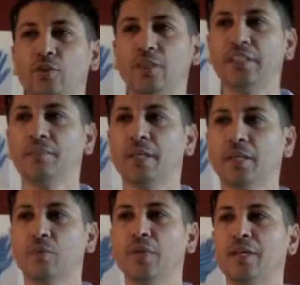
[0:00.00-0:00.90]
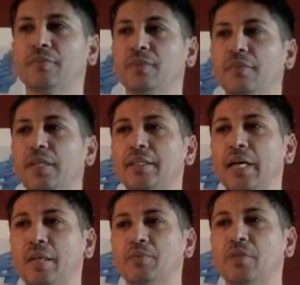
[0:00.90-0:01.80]
In today's market we have several
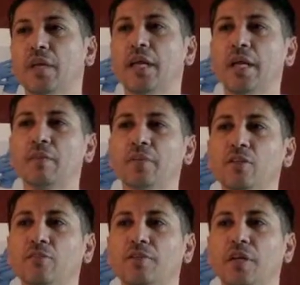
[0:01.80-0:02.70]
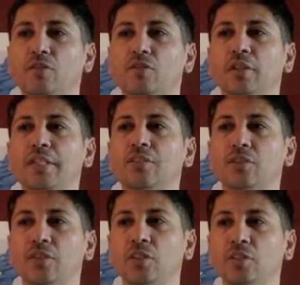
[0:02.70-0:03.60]
types in manufacture in
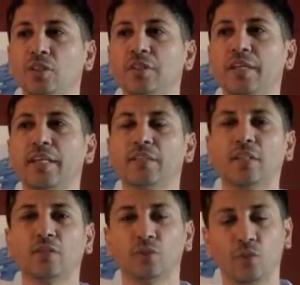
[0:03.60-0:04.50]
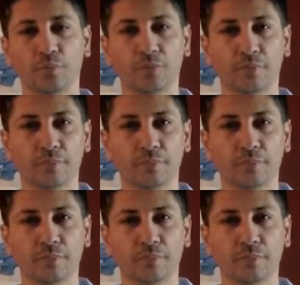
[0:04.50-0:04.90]
syringes and test tubes.